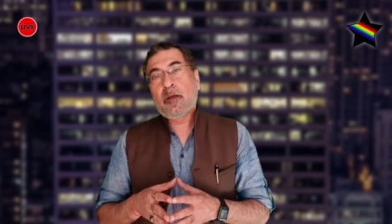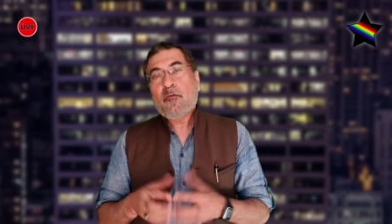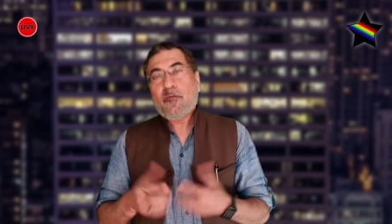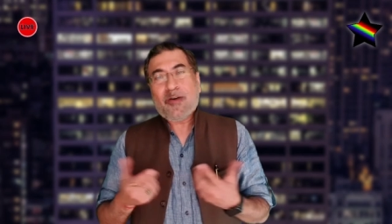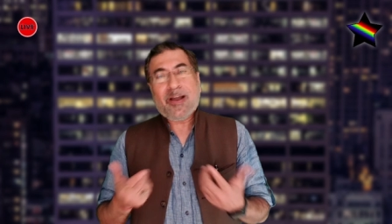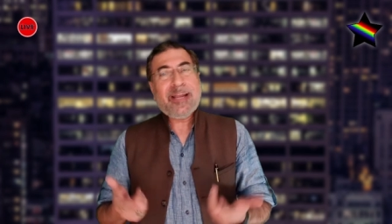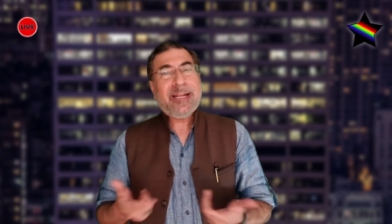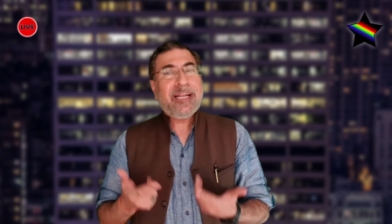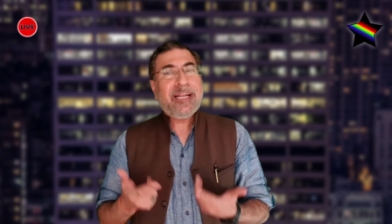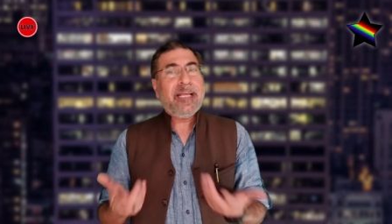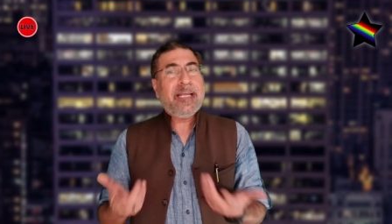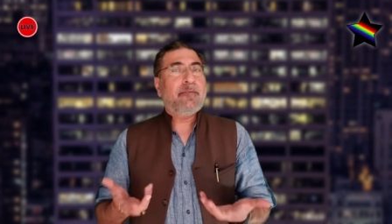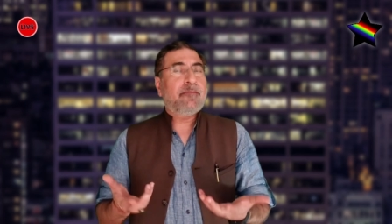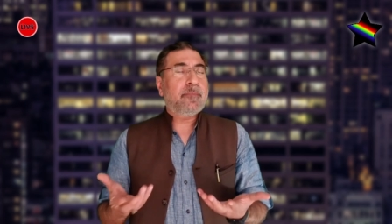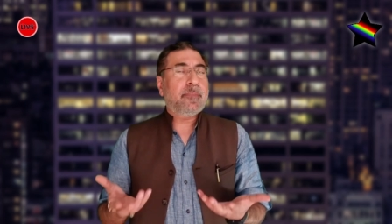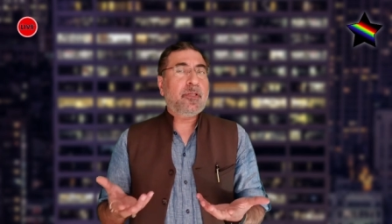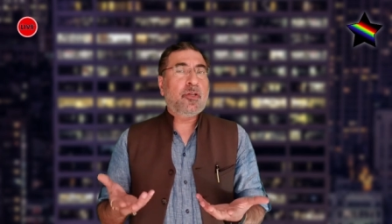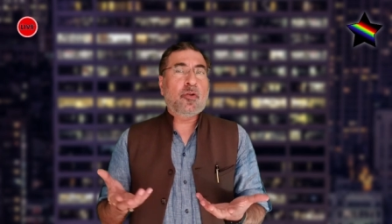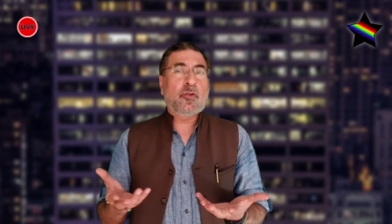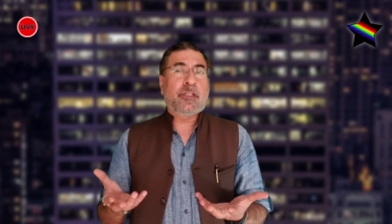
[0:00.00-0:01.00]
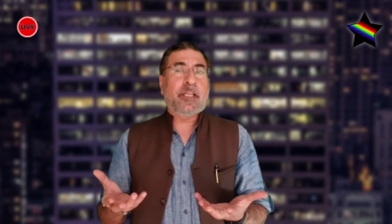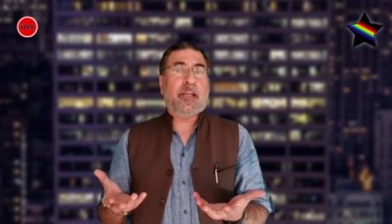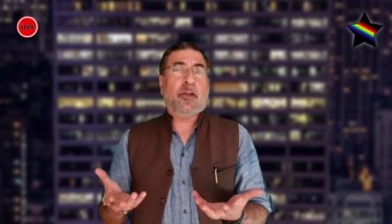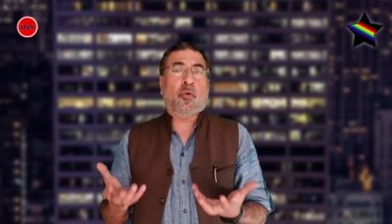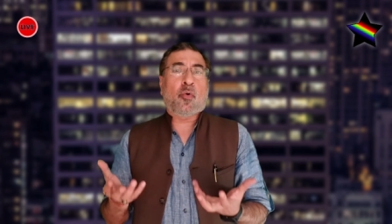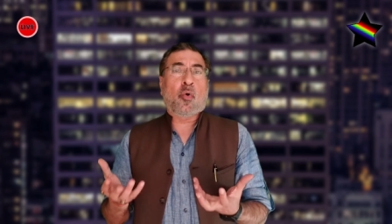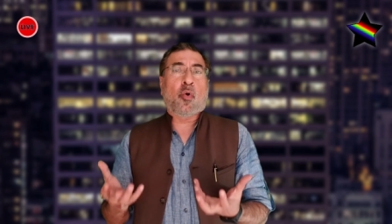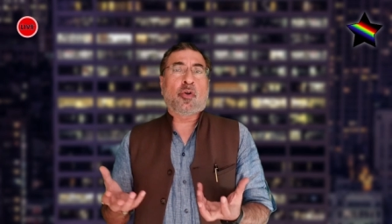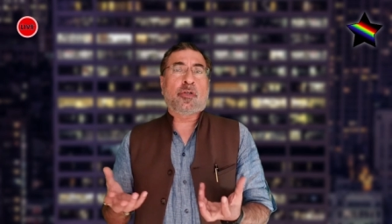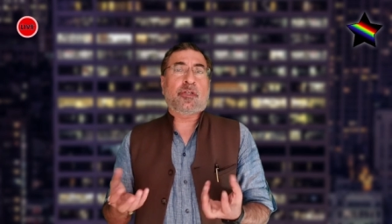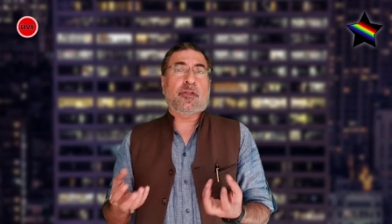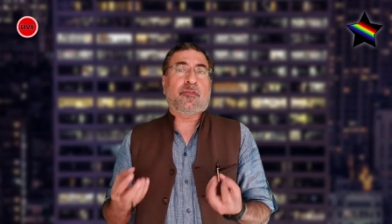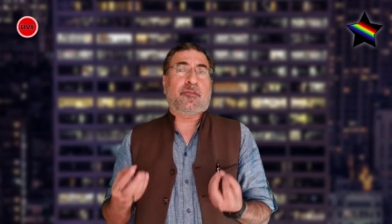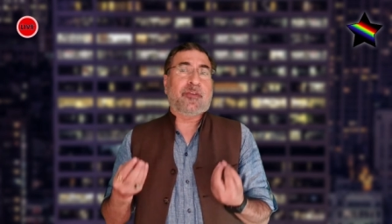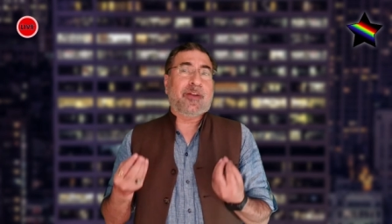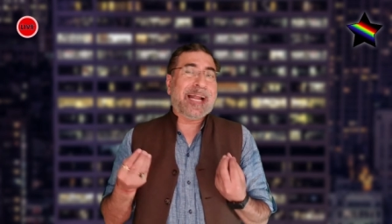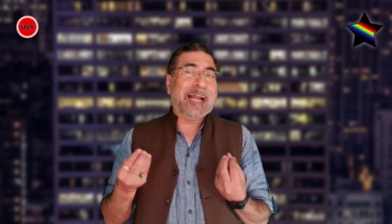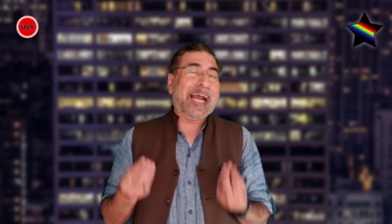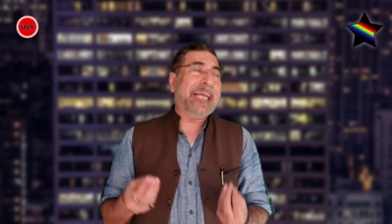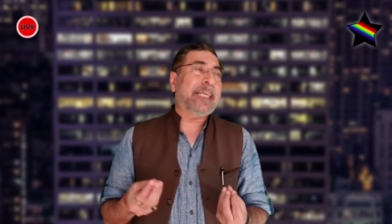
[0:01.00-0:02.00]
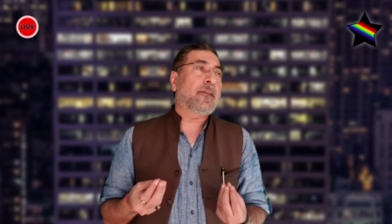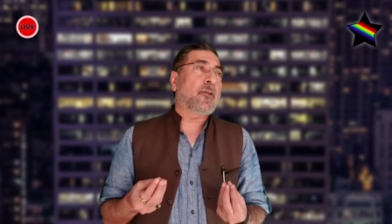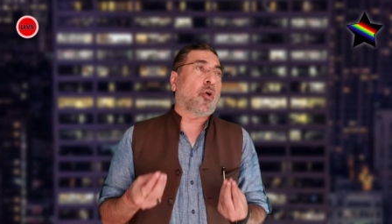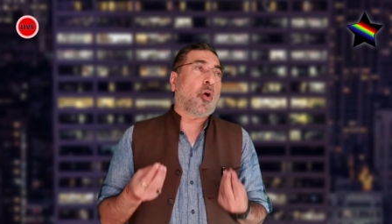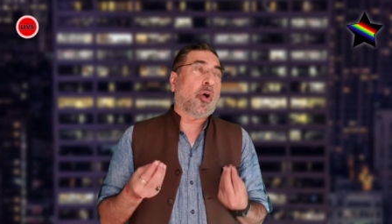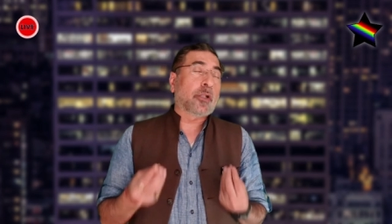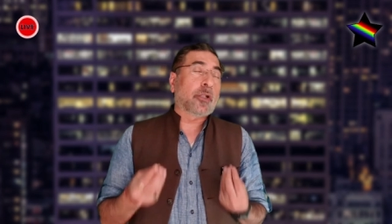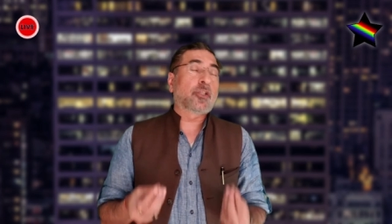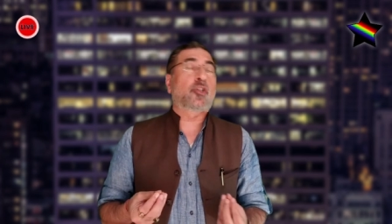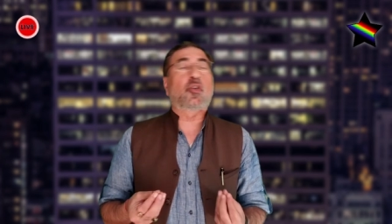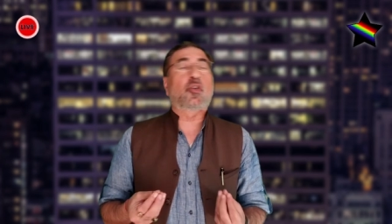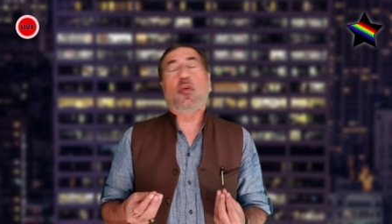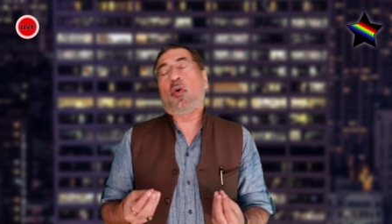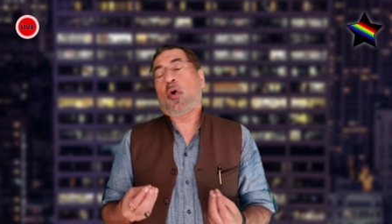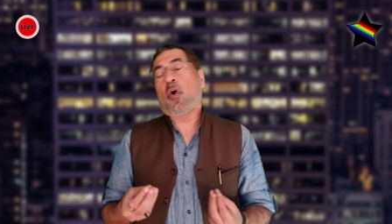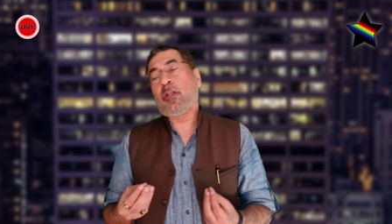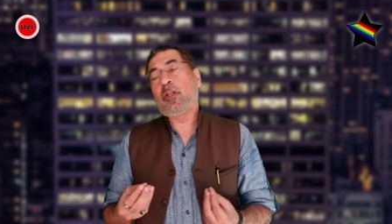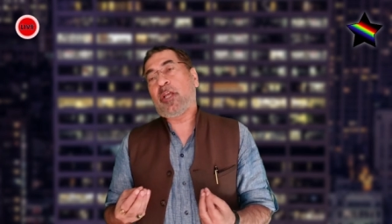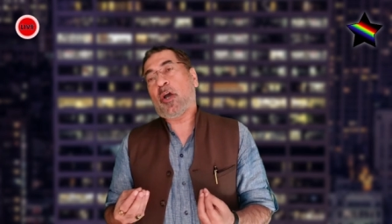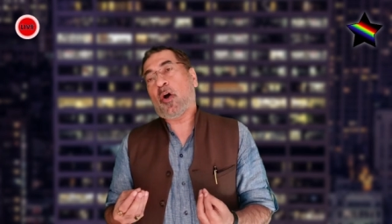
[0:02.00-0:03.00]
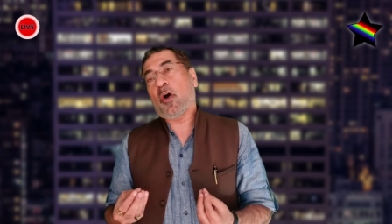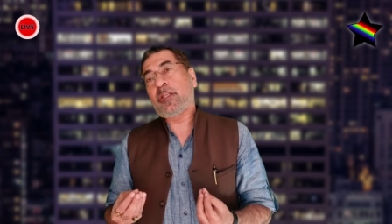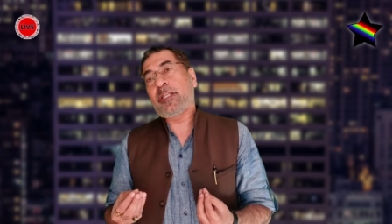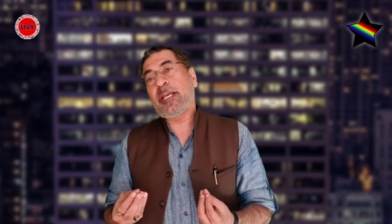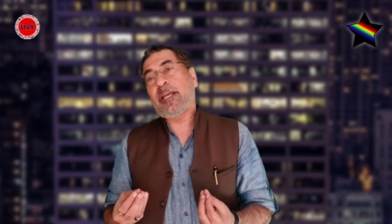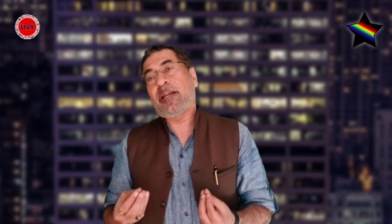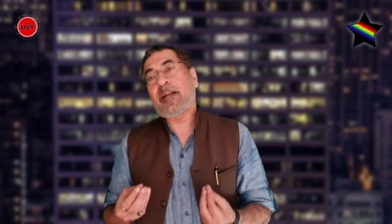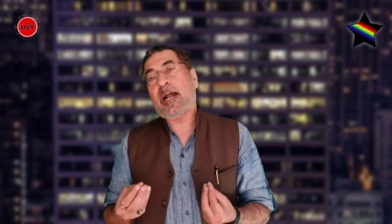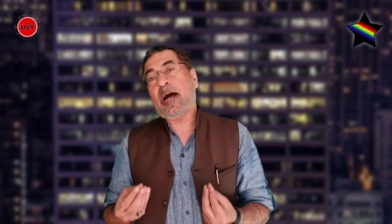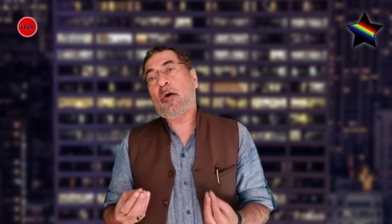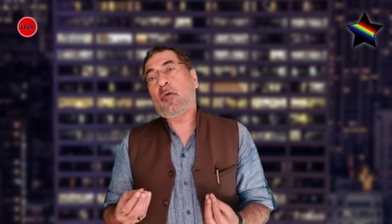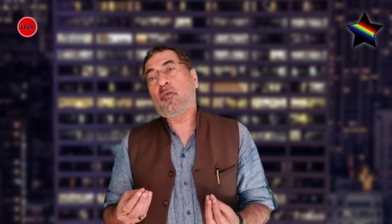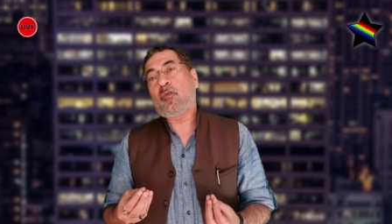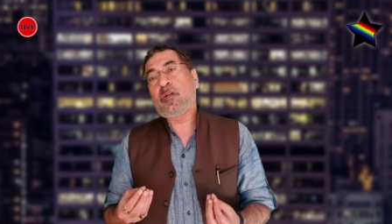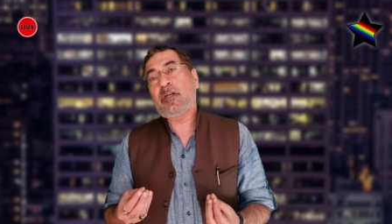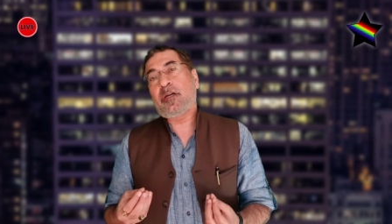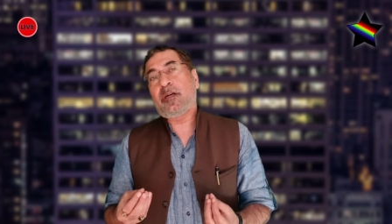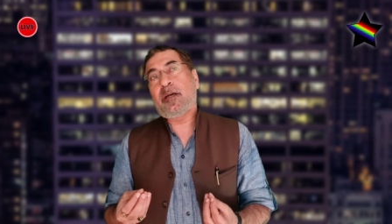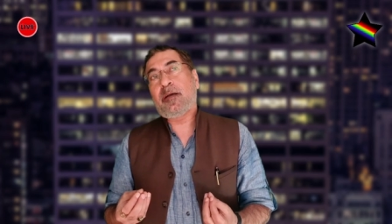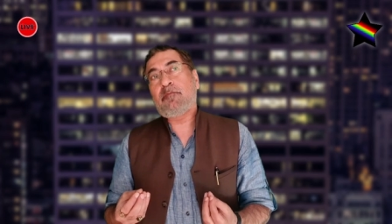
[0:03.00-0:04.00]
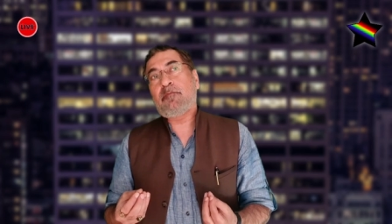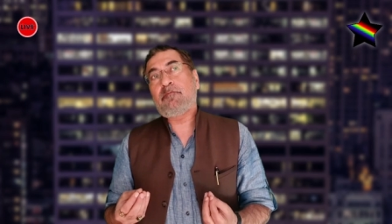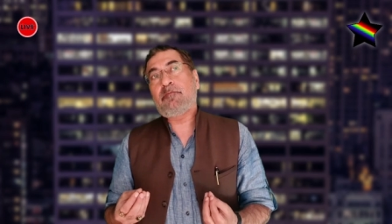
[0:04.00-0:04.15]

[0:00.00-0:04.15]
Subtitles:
Finally, the court relied also on the ground